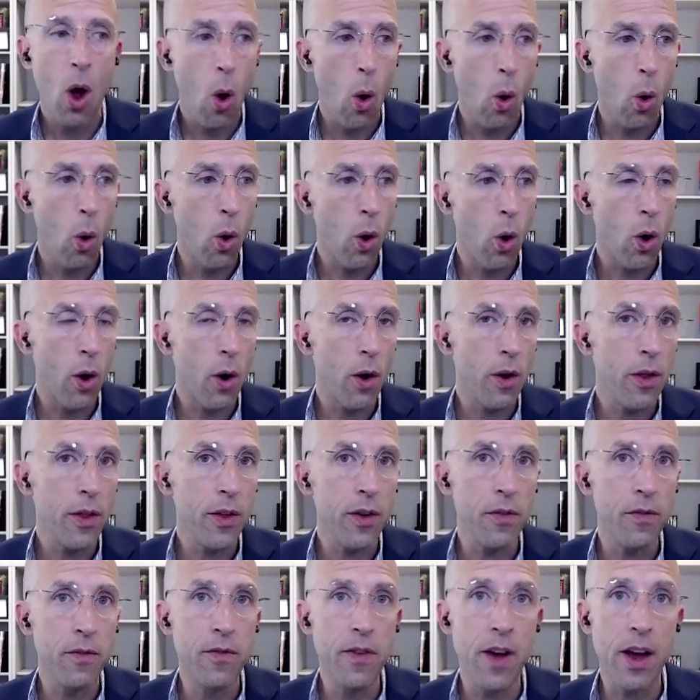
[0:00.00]
or
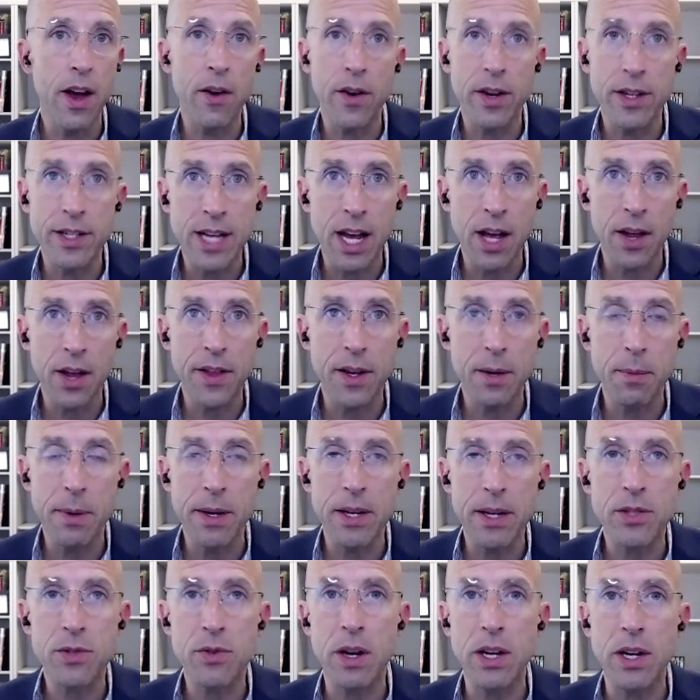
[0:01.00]
the Veterans Health
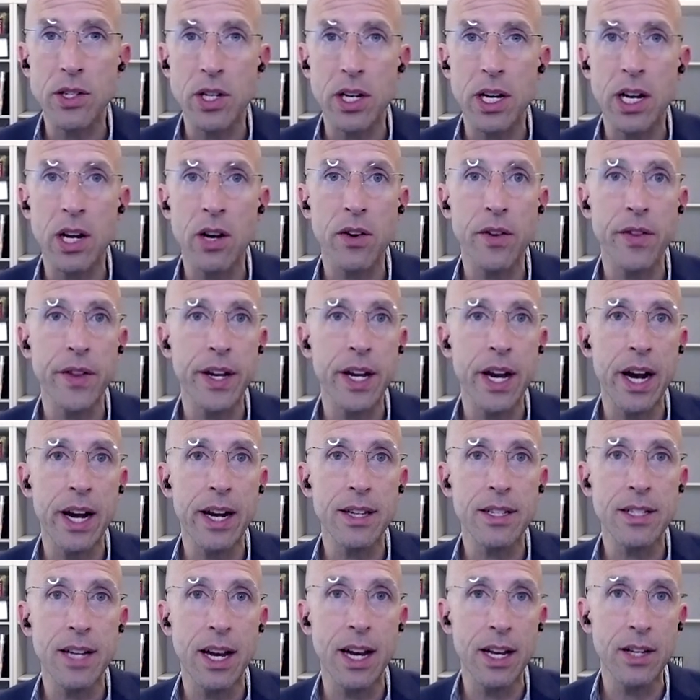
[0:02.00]
Administration here in the
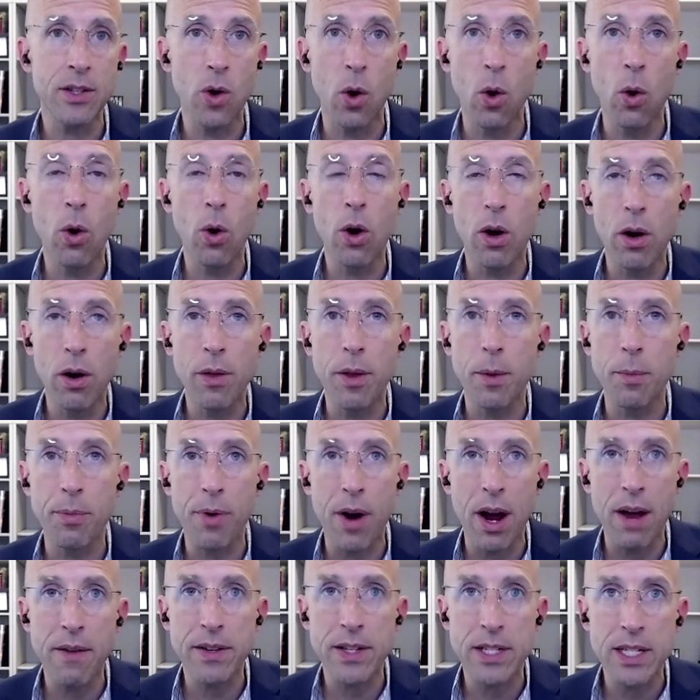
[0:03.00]
United States or the
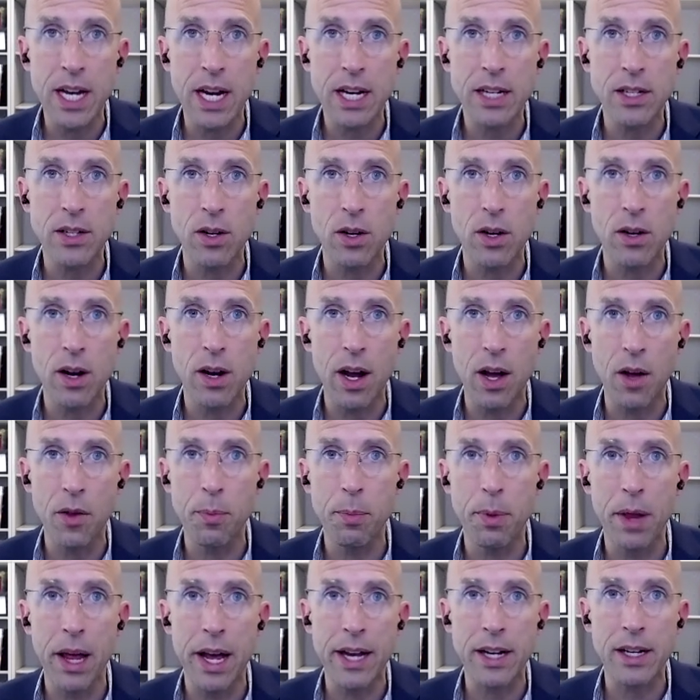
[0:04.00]
private sector
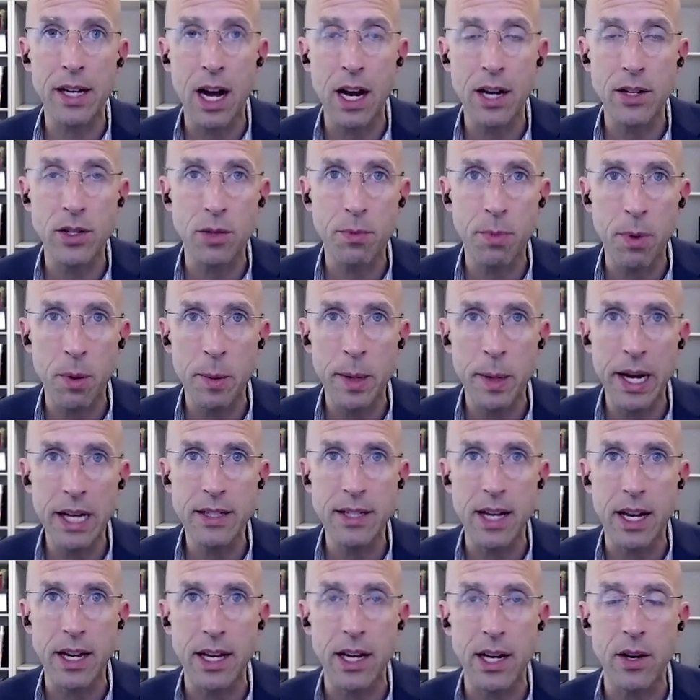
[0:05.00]
health plan Kaiser
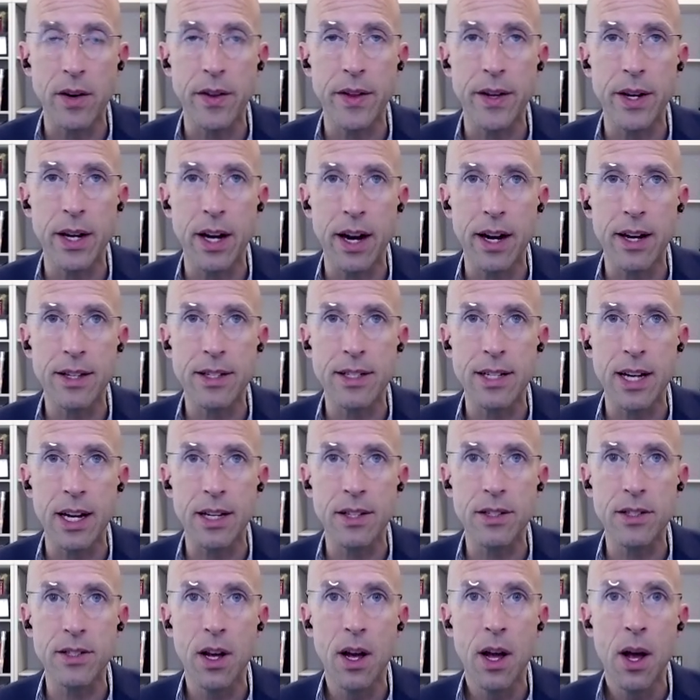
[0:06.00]
Permanente here in the United
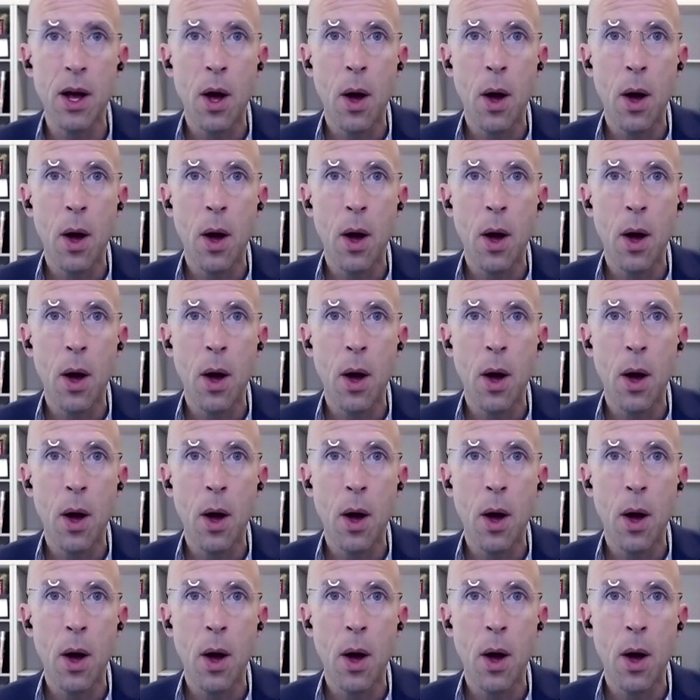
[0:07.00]
States.